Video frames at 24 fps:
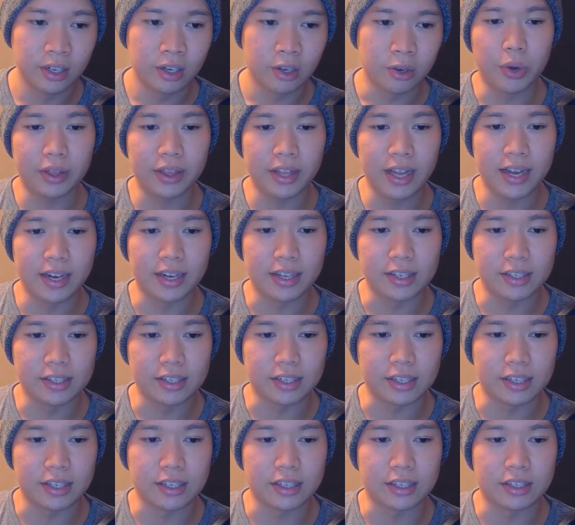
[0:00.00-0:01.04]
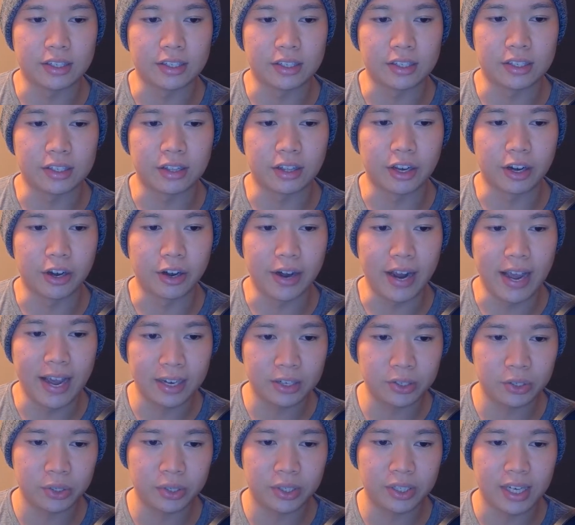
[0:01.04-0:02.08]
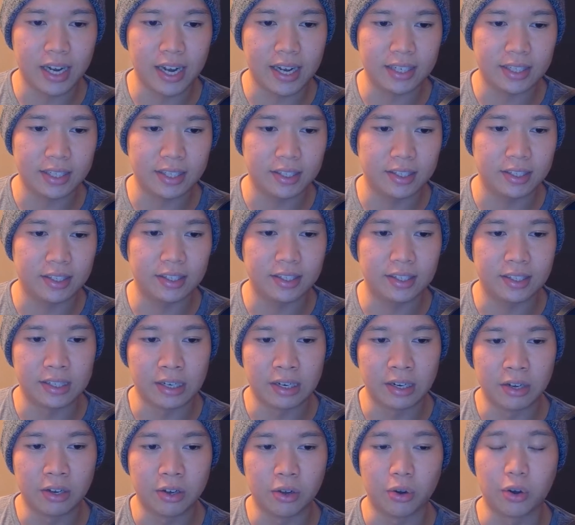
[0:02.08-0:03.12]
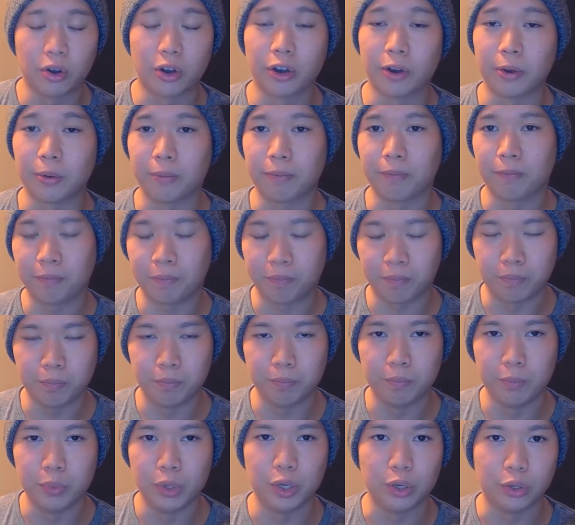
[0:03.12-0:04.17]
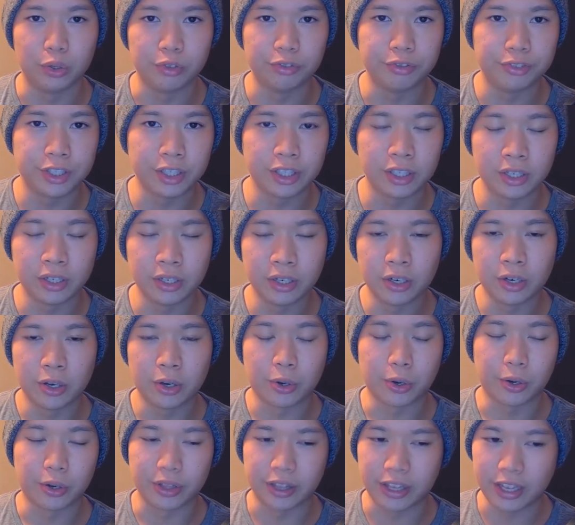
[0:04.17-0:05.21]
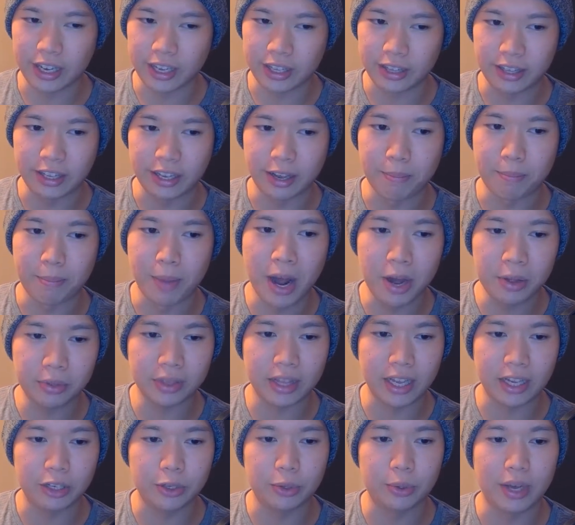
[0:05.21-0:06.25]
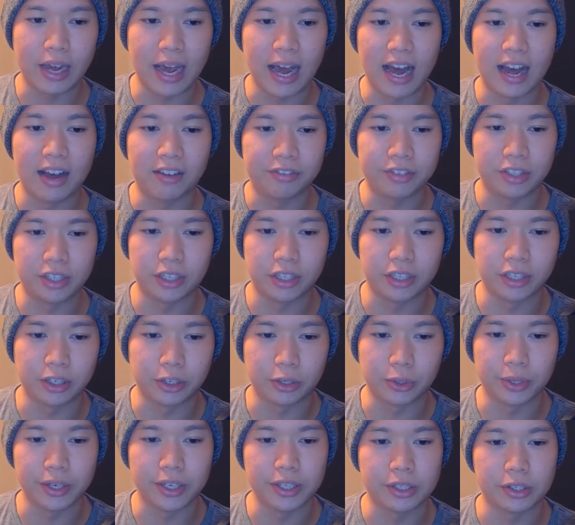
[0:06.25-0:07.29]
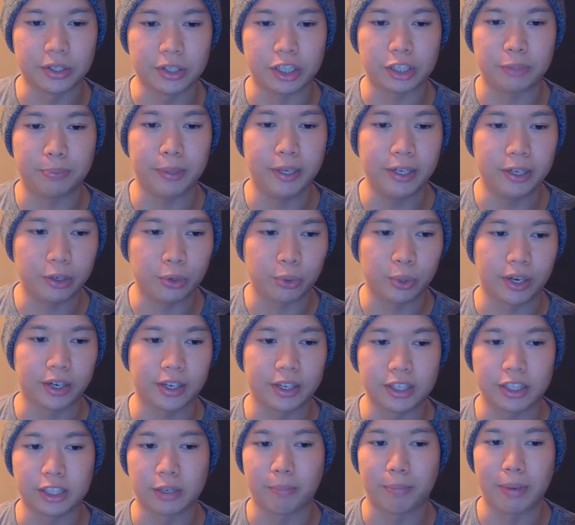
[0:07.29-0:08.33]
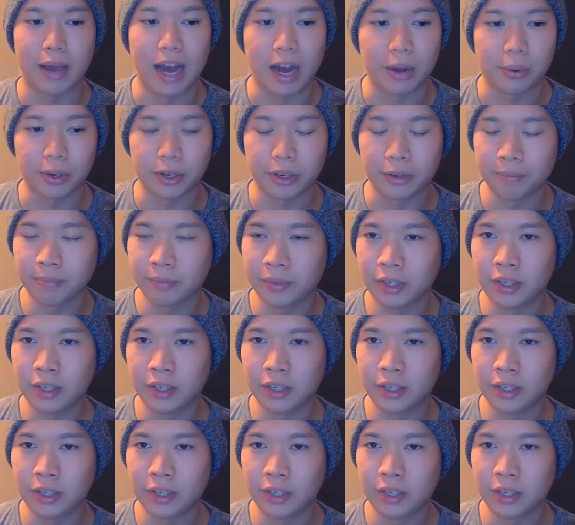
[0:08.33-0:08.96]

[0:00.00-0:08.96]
What that is they're exercises or moves, or the amount that you have to increase your speed, quickness, and power.